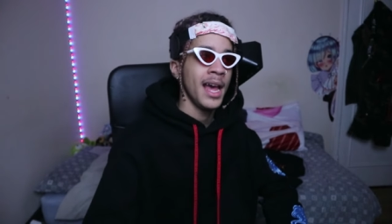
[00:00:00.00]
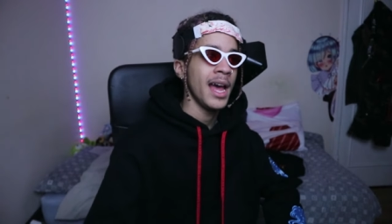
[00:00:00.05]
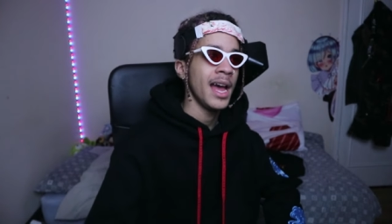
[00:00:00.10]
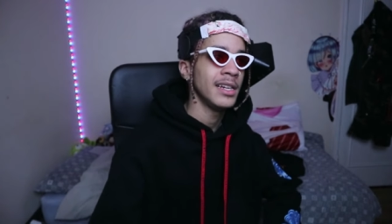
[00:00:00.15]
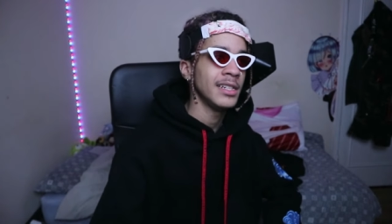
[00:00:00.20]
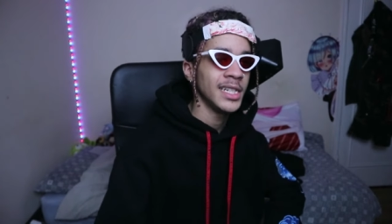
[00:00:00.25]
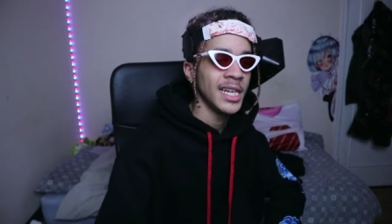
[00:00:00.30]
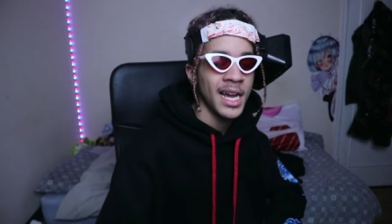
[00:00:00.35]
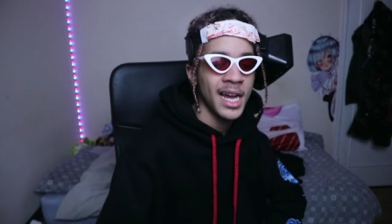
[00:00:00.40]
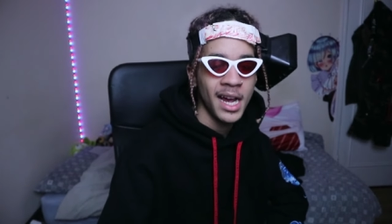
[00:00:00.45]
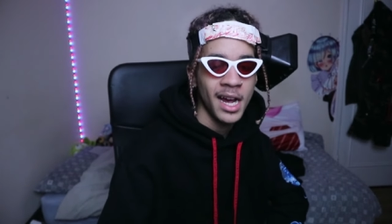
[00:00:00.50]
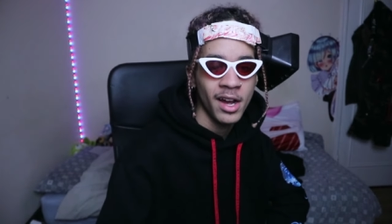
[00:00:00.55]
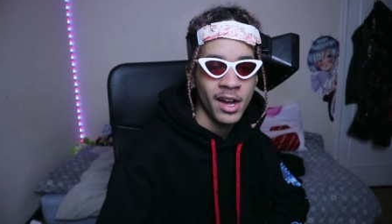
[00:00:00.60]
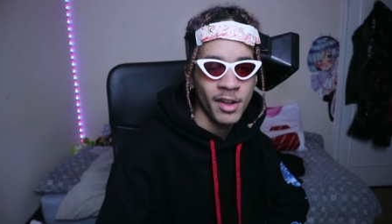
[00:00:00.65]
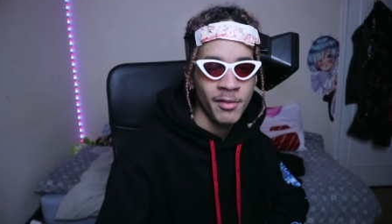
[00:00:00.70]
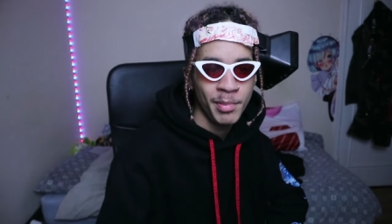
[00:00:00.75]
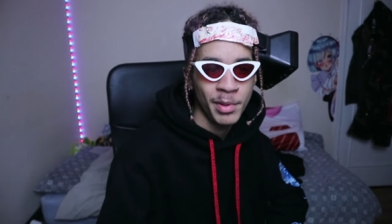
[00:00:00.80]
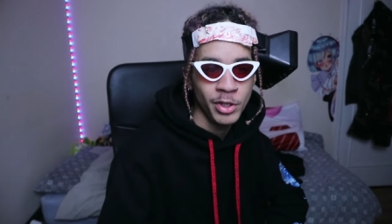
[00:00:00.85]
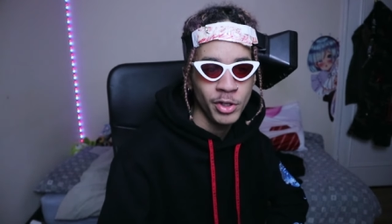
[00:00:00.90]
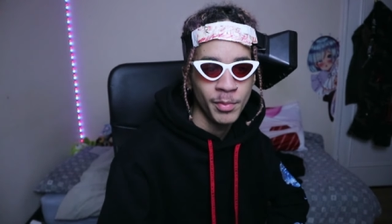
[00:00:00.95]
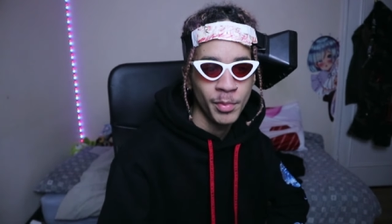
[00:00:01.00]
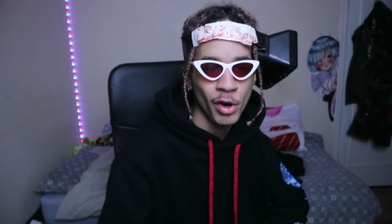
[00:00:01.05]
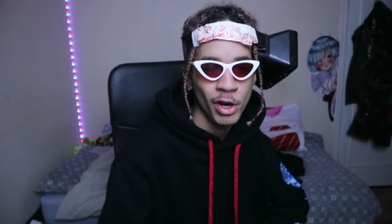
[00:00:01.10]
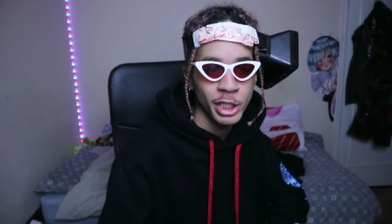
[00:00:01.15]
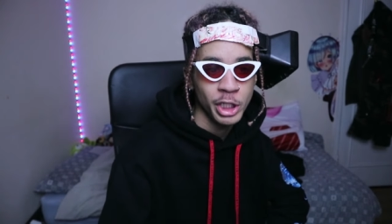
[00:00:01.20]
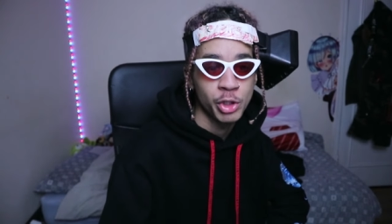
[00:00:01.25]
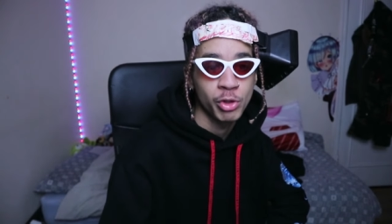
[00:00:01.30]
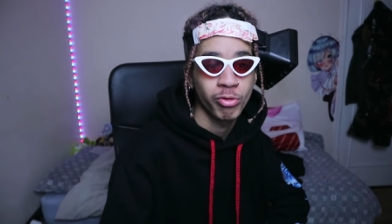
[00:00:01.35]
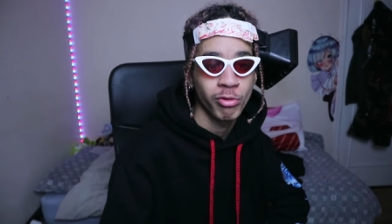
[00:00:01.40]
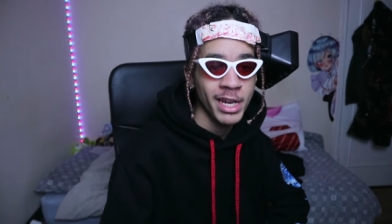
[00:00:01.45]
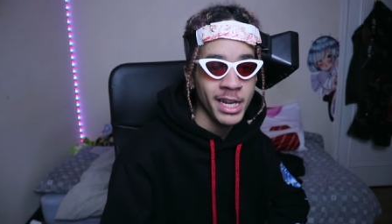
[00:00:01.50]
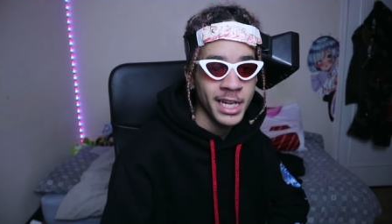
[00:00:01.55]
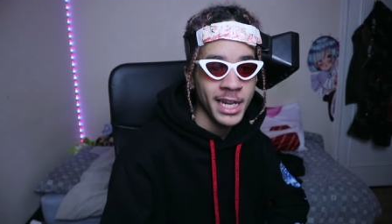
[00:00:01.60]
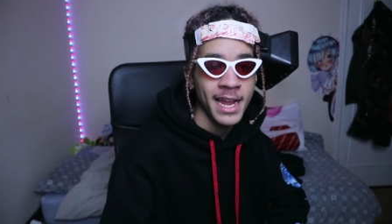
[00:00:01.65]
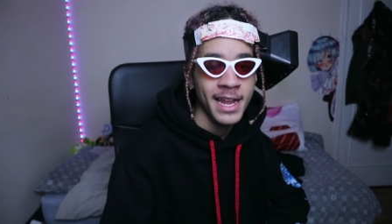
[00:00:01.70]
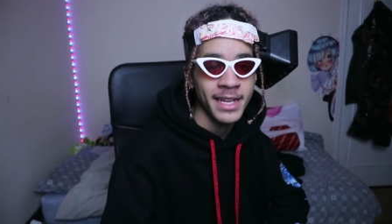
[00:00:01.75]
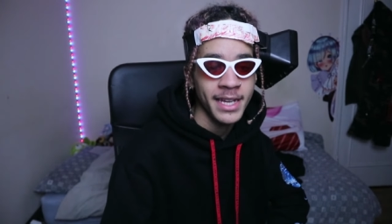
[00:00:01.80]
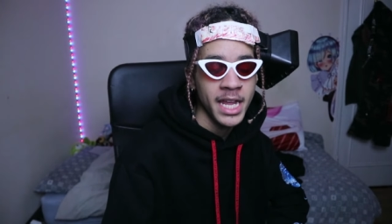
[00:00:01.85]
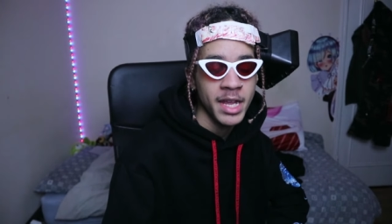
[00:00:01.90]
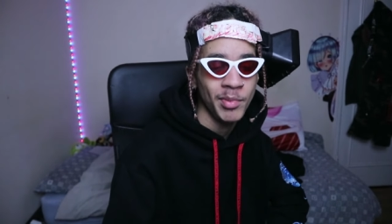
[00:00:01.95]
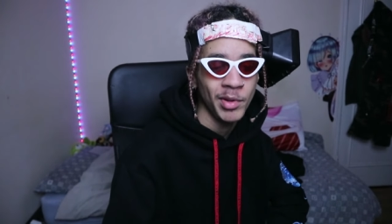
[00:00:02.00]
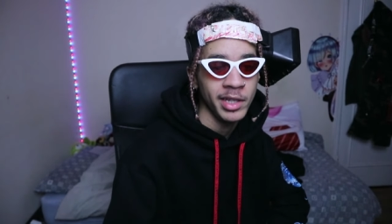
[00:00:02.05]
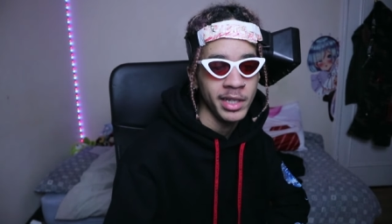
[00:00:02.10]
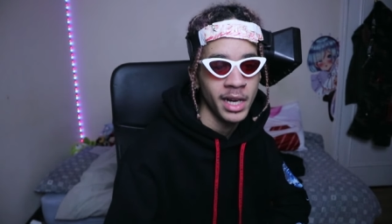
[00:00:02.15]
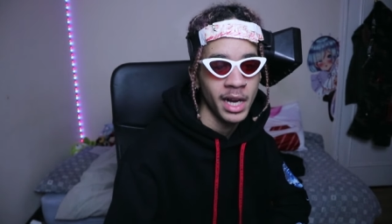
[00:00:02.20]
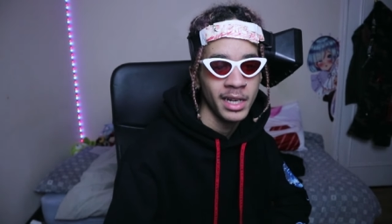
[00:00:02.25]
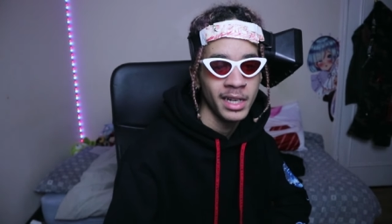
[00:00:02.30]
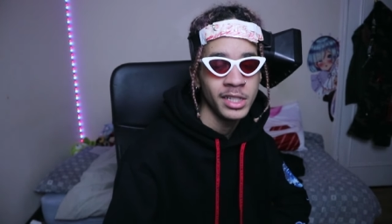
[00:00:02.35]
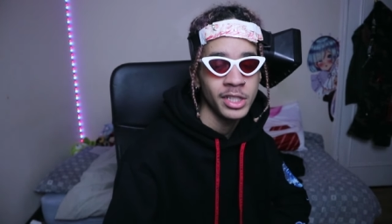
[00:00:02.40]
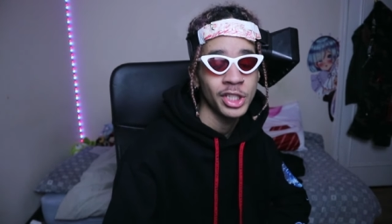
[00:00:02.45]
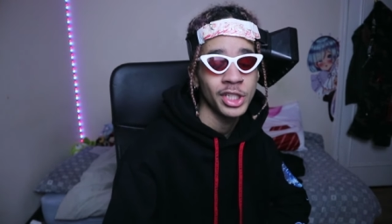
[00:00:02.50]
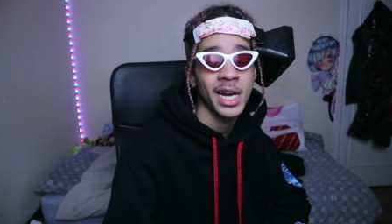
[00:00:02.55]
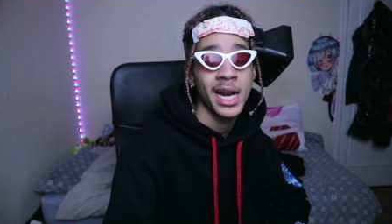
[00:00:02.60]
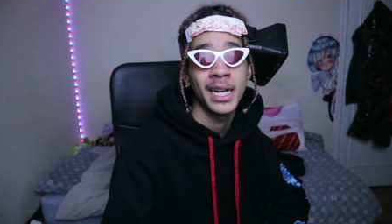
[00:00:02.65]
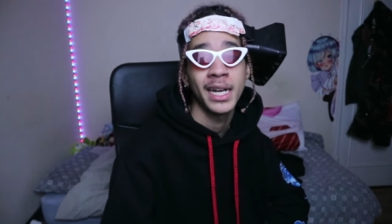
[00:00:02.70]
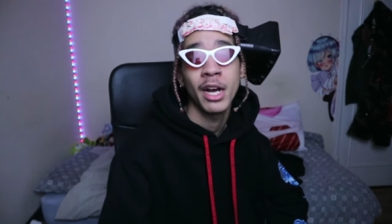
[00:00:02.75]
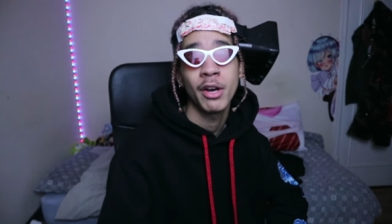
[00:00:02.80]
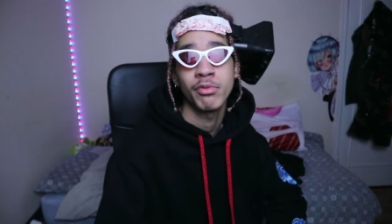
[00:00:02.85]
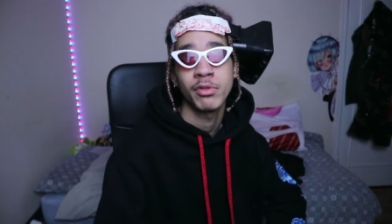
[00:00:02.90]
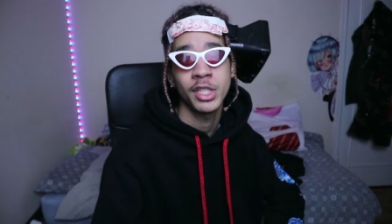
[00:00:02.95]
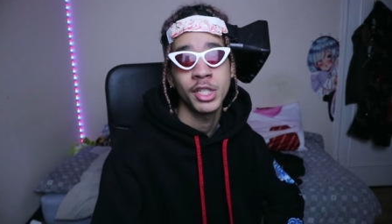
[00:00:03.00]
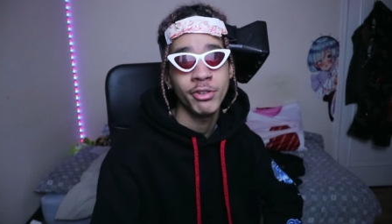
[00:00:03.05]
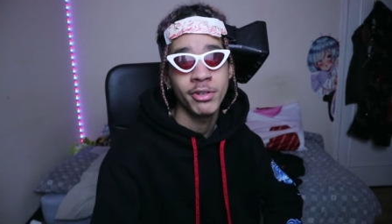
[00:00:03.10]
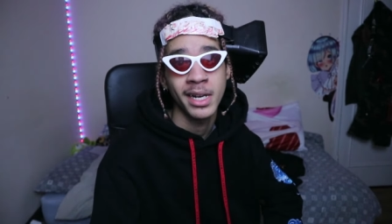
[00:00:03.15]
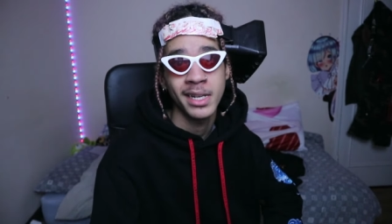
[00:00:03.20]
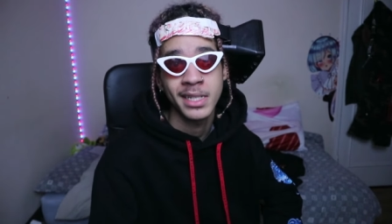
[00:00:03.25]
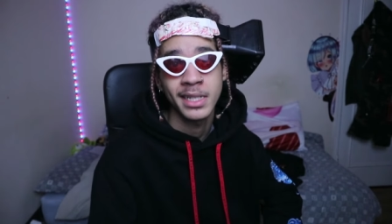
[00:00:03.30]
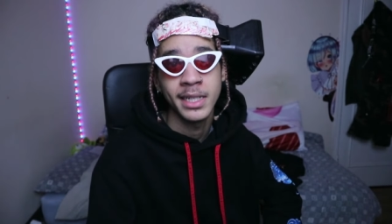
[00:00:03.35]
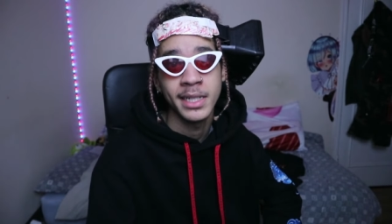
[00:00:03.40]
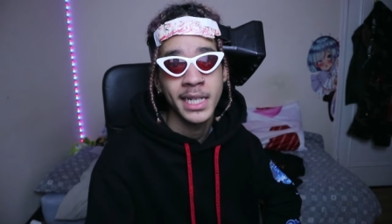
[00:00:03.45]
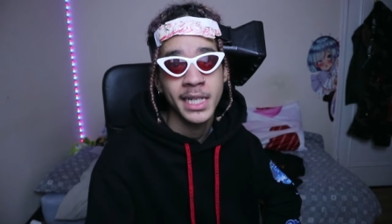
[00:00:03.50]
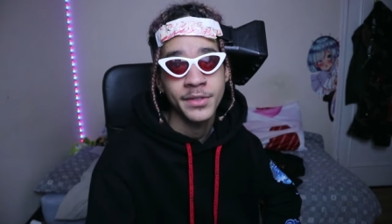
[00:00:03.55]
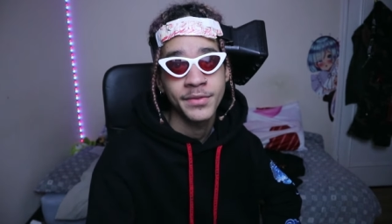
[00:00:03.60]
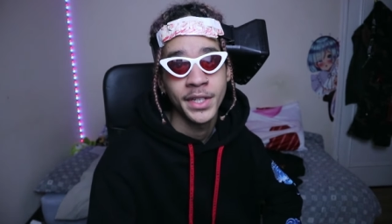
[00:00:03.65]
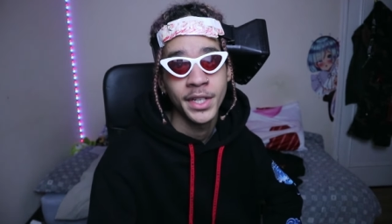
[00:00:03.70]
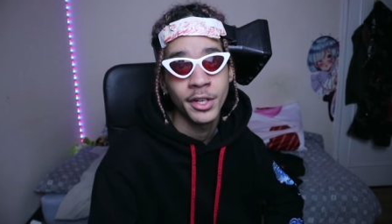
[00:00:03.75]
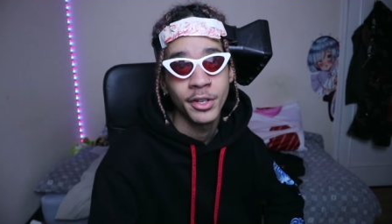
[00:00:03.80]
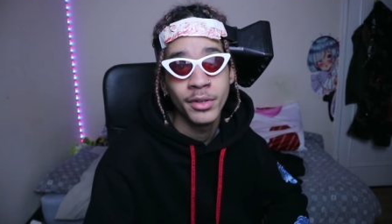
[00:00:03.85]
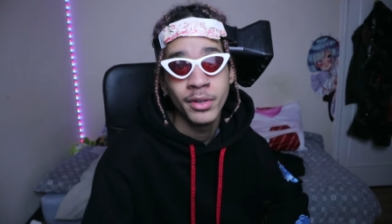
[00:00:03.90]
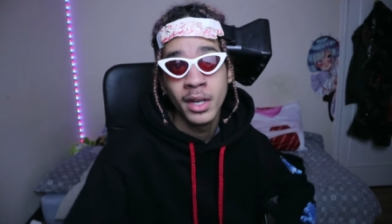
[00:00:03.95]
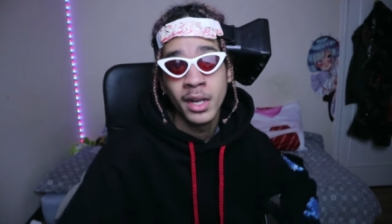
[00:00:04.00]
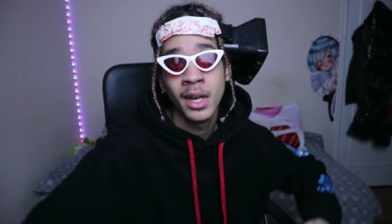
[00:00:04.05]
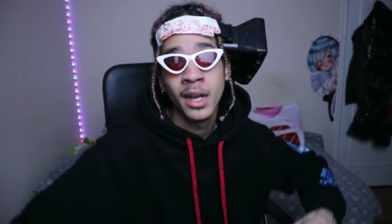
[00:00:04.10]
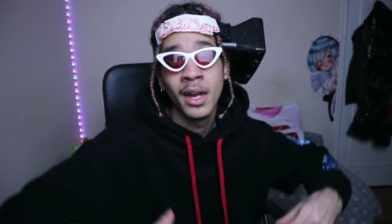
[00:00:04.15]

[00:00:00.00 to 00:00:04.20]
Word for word: And yeah, I've been your boy Drake, aka Billie Eilish, and I will see you guys in the next video.